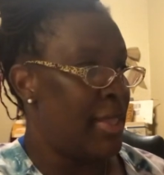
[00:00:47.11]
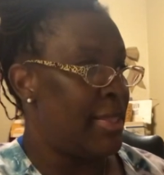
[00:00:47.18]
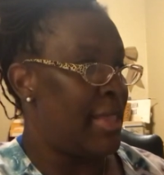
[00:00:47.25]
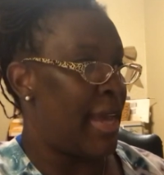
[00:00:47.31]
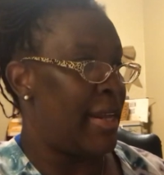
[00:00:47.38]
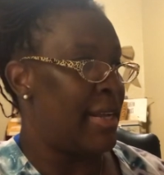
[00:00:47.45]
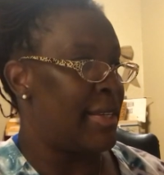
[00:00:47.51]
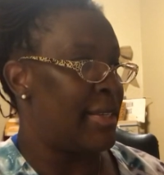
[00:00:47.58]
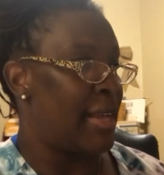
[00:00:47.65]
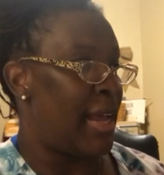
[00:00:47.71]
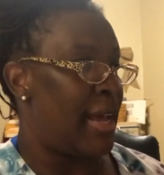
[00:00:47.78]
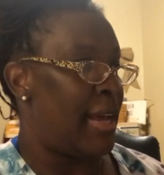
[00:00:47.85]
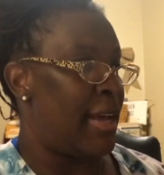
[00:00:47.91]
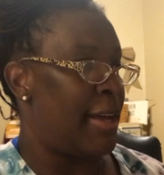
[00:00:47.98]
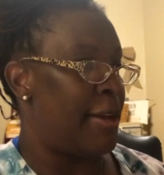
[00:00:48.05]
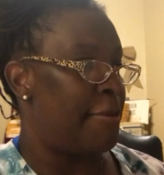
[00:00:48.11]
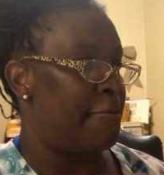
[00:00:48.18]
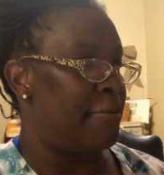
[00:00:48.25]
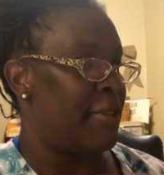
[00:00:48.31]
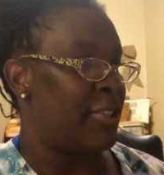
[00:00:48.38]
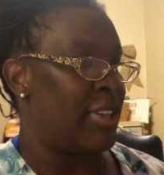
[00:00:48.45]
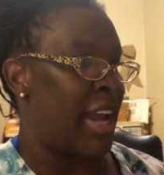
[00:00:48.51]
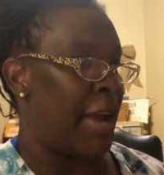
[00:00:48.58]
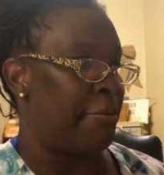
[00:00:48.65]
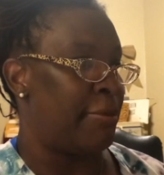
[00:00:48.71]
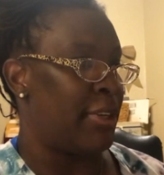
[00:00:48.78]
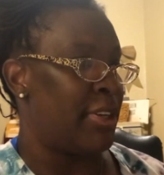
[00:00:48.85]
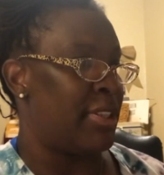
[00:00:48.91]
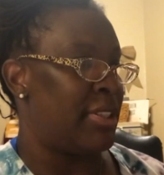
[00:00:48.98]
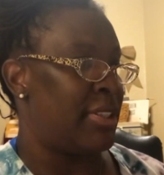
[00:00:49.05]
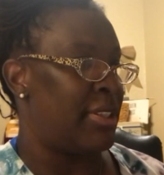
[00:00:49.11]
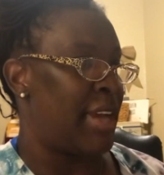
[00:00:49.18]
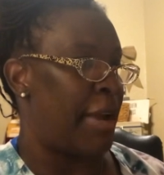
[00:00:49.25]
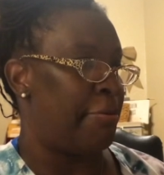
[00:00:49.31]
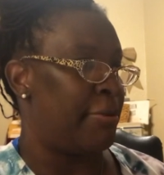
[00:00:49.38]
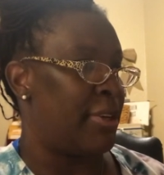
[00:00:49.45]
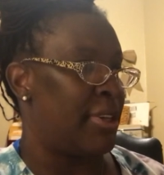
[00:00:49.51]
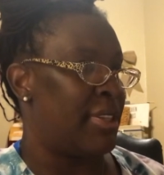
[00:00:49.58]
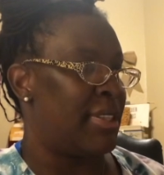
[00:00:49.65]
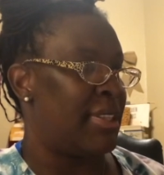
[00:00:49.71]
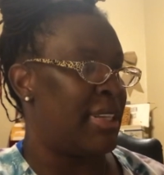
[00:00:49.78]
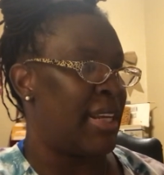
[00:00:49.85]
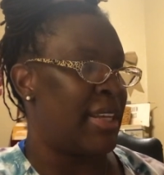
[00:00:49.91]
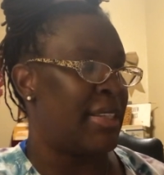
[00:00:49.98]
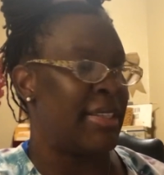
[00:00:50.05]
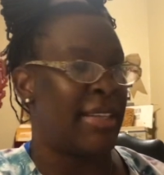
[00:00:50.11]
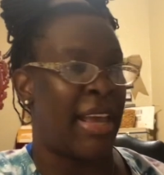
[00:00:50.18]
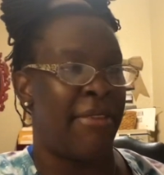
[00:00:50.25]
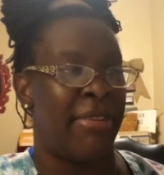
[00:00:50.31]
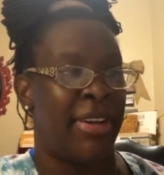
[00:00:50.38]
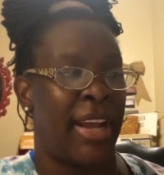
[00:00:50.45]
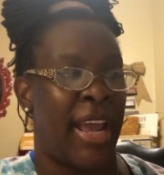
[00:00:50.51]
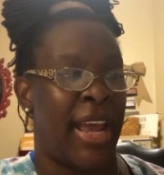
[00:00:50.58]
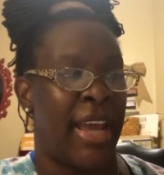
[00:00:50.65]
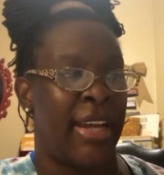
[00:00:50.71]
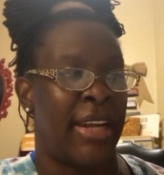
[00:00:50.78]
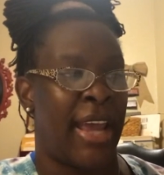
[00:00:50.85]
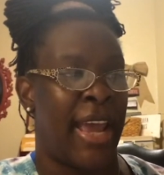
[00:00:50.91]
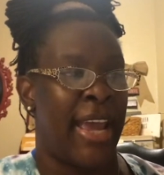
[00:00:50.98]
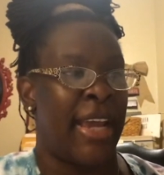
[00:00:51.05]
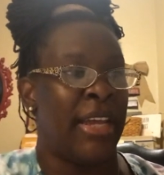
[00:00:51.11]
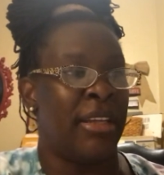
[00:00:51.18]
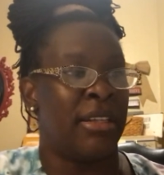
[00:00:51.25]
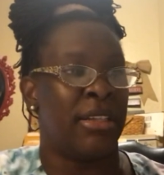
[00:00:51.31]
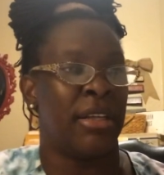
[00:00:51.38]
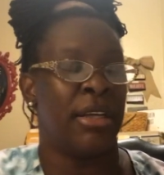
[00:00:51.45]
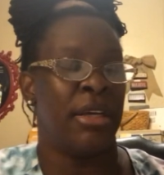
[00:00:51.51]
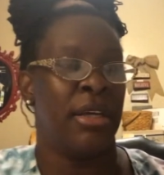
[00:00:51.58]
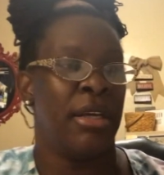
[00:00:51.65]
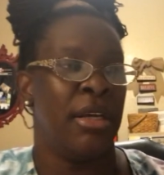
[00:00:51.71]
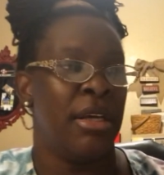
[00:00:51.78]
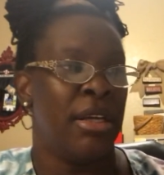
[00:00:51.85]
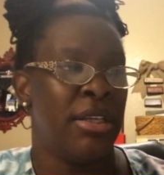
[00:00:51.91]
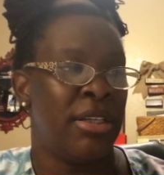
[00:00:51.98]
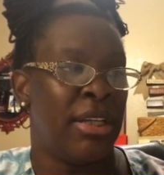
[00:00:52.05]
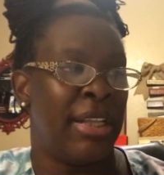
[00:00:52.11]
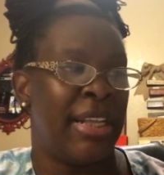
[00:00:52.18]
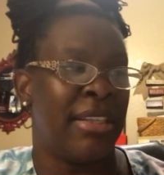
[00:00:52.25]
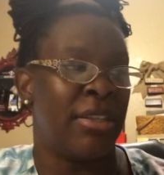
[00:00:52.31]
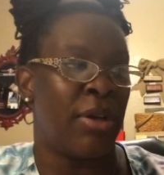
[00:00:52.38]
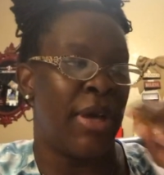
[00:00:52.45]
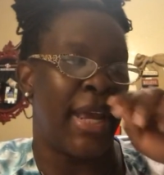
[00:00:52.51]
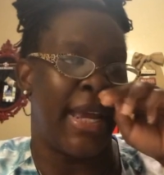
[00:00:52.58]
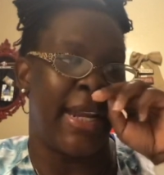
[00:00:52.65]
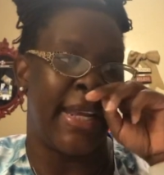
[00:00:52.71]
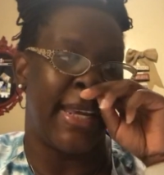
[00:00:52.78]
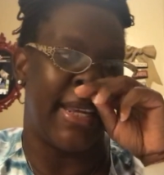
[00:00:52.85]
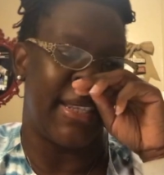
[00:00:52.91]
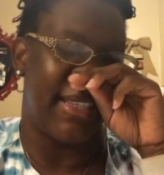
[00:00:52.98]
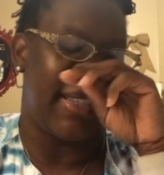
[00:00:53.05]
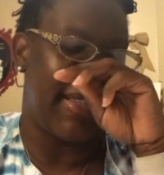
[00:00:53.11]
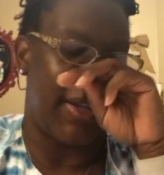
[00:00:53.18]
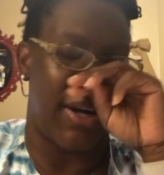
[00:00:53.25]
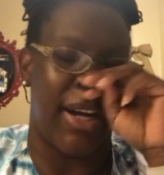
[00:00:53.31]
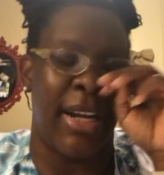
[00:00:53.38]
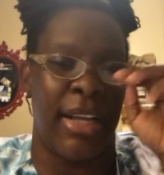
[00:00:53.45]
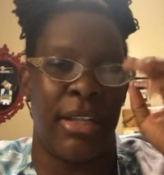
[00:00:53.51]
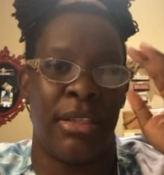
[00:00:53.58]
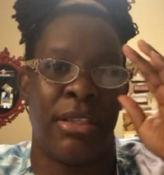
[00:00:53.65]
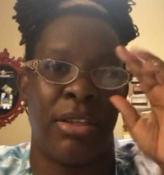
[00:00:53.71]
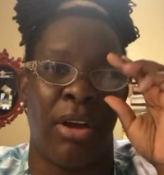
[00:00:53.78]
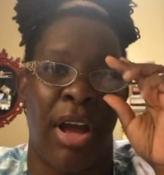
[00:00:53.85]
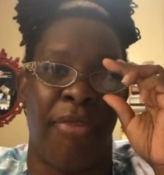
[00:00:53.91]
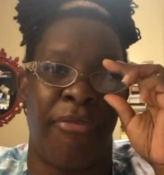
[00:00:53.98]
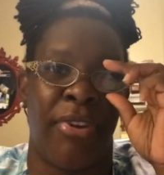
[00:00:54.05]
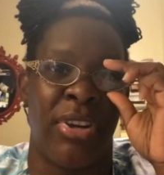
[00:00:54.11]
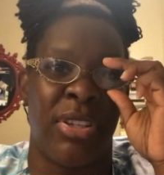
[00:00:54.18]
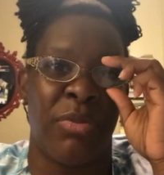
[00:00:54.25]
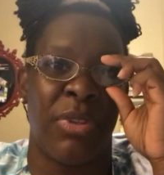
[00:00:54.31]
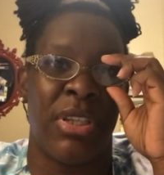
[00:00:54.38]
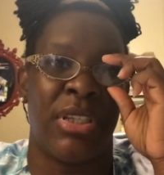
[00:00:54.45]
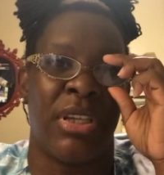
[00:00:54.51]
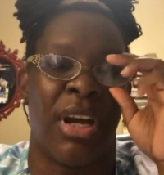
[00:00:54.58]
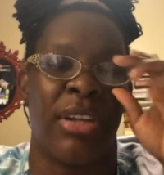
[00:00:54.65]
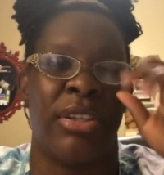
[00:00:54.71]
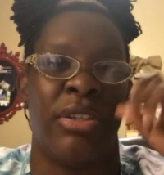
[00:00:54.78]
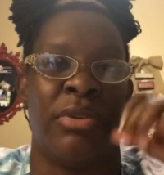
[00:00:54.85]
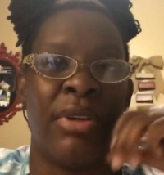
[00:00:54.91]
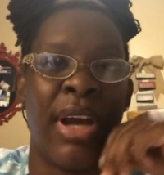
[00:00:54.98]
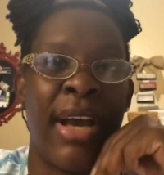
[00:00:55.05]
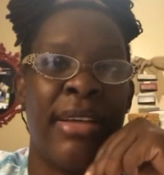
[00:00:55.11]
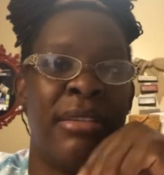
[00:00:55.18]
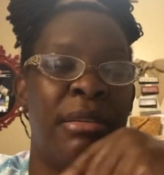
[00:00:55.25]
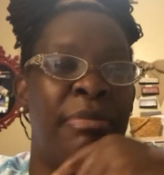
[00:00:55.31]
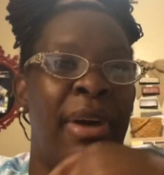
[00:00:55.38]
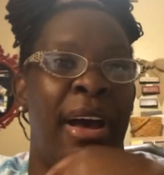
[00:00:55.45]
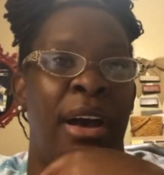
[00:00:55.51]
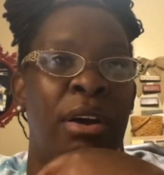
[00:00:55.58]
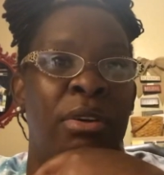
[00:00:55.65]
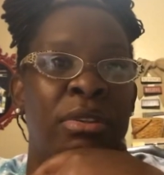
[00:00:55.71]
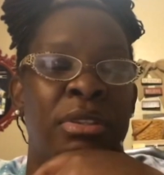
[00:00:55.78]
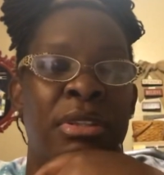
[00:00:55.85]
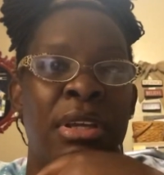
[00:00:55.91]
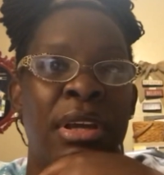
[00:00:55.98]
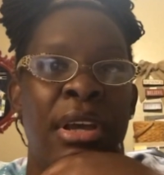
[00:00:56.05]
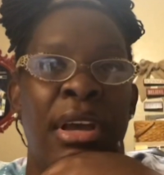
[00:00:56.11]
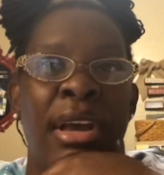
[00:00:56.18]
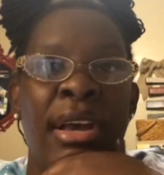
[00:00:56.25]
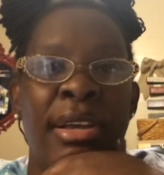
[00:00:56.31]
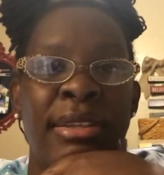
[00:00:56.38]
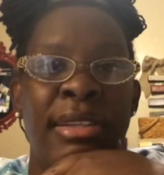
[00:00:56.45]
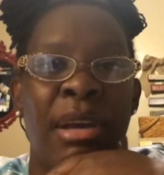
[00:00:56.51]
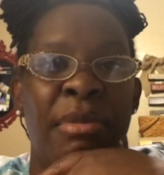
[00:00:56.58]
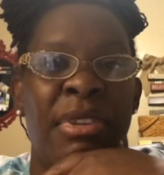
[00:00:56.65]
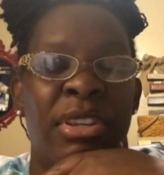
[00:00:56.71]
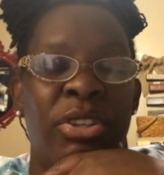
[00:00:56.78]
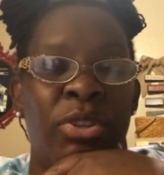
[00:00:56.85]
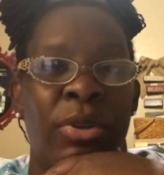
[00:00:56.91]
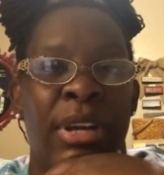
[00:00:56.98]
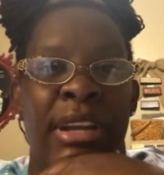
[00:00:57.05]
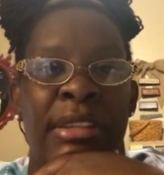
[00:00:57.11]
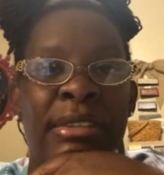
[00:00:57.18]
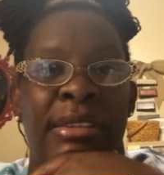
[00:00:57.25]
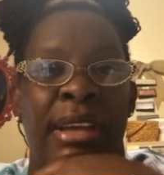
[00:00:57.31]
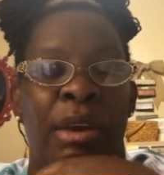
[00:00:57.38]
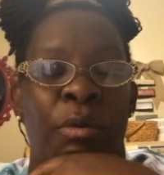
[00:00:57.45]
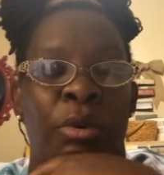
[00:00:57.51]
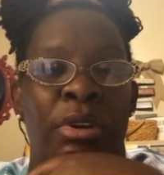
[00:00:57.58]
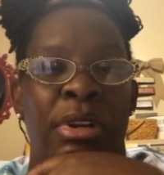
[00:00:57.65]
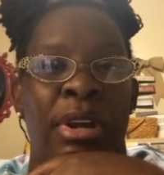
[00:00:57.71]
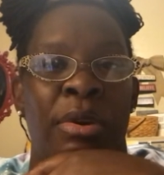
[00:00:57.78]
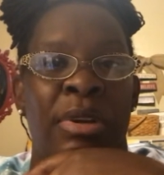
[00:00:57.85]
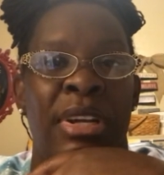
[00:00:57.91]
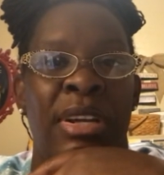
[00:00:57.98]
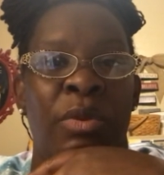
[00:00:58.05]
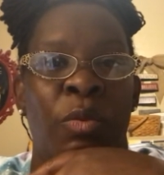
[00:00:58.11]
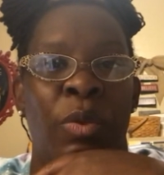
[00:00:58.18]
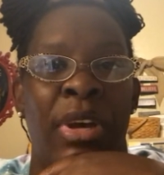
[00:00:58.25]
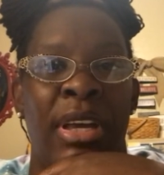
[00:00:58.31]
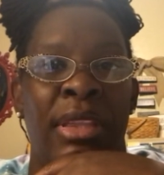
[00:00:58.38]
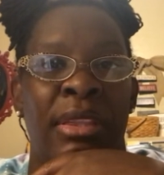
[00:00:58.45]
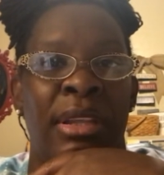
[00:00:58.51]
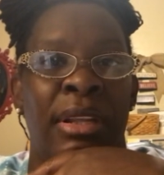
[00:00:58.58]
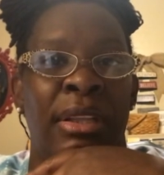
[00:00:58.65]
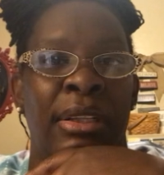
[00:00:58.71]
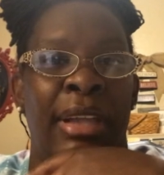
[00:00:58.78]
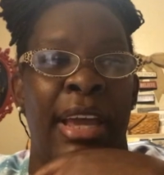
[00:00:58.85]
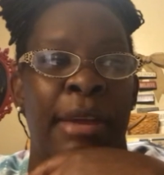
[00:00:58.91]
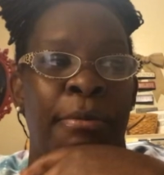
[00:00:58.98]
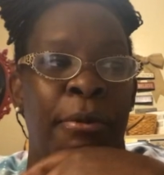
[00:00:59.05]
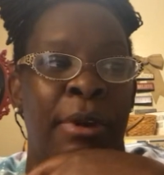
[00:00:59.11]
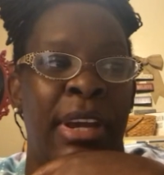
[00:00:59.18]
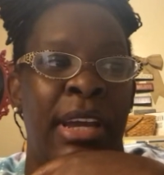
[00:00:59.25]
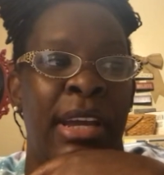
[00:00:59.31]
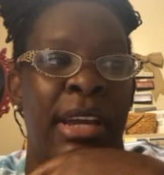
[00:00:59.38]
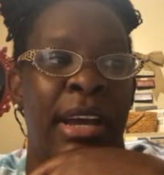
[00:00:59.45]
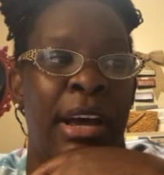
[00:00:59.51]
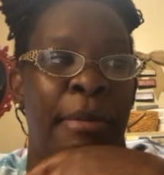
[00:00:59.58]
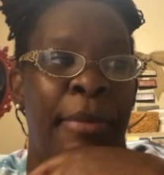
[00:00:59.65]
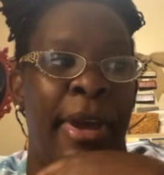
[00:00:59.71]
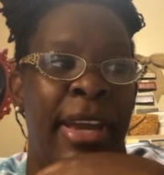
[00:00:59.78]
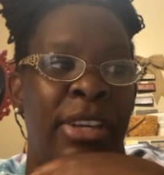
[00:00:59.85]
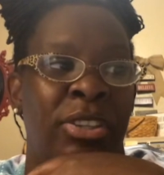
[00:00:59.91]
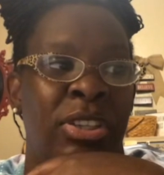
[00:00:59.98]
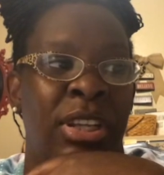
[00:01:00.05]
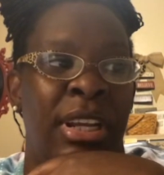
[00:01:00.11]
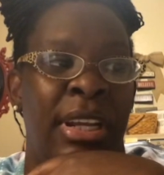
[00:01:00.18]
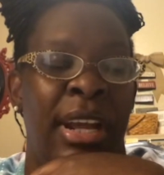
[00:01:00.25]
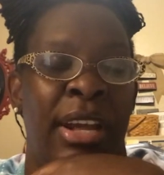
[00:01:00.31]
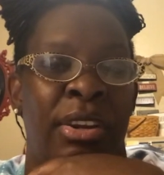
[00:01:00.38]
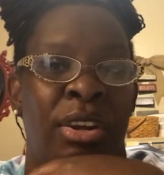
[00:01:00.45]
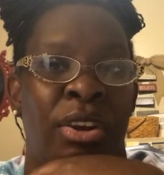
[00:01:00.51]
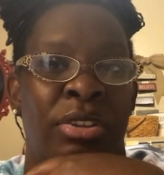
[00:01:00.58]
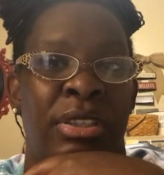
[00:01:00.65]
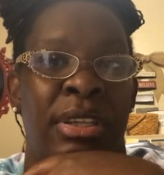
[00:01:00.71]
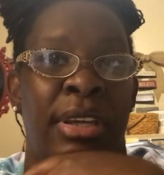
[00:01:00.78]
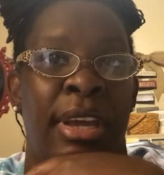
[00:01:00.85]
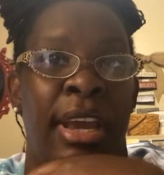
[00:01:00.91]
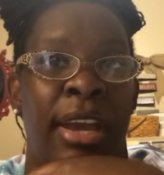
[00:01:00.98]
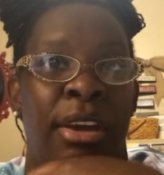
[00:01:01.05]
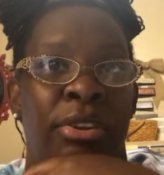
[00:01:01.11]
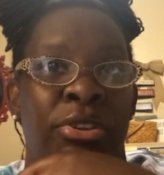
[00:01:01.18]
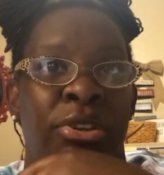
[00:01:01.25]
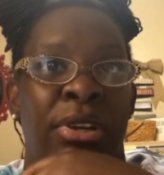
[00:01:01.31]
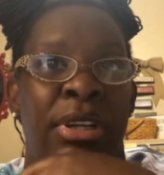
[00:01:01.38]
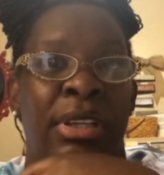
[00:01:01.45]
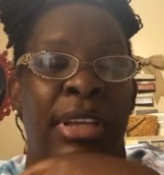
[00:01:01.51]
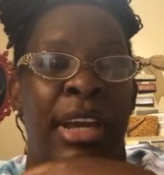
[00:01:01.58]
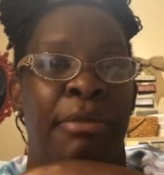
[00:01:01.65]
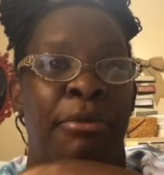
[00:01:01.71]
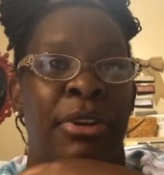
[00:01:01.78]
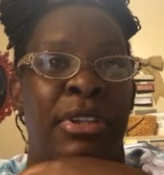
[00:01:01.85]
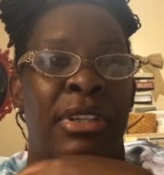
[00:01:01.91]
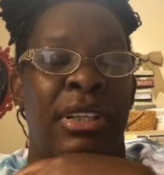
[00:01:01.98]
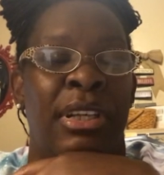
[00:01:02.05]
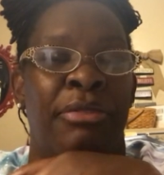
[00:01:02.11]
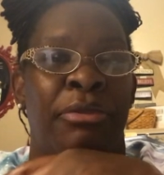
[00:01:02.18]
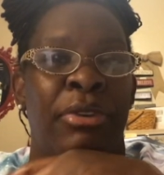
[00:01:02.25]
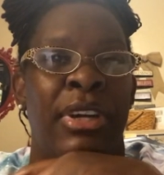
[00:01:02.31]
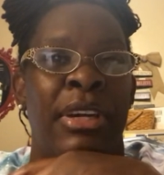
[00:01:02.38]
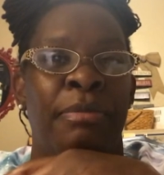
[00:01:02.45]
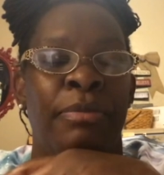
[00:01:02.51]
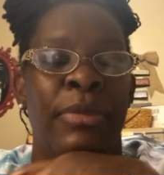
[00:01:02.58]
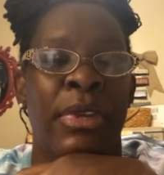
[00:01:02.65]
That is um, the chapters, chapter 6, 7, and 8. So let's go ahead and get started. So I first want to talk to you guys about some of the trends that we're noting with laboring a patient and nursing care during labor and delivery.